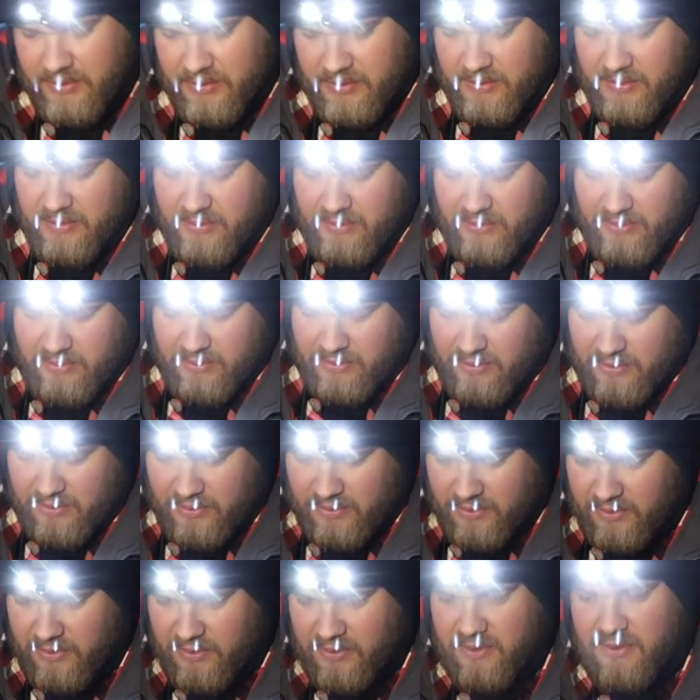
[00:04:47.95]
or 5 of them.
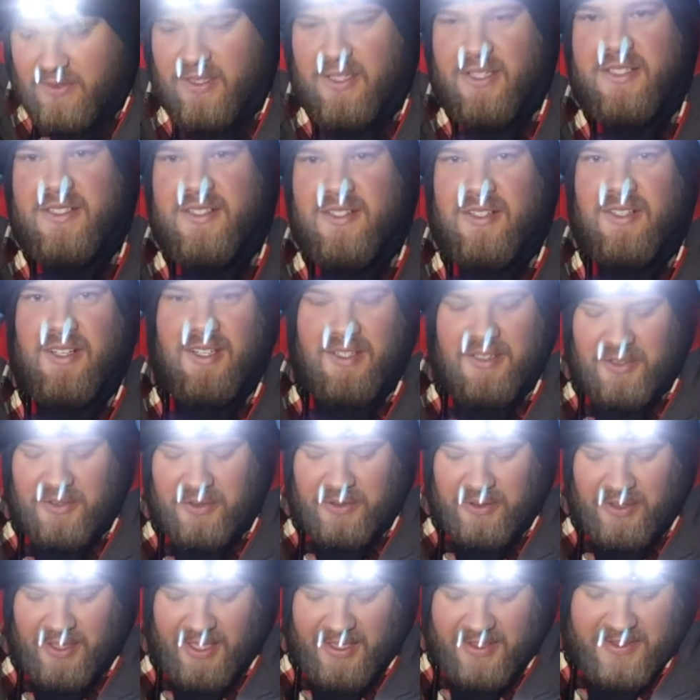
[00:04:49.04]
I had to turn on the
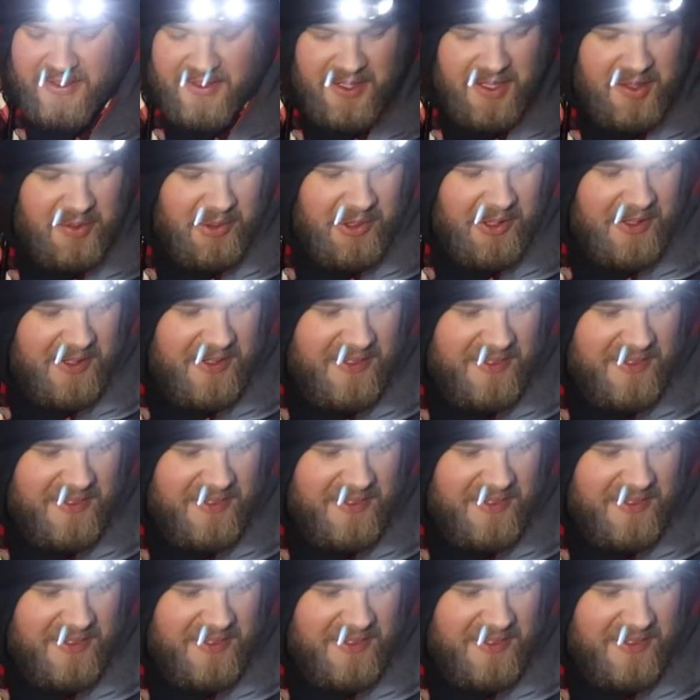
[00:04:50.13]
old lightsaber.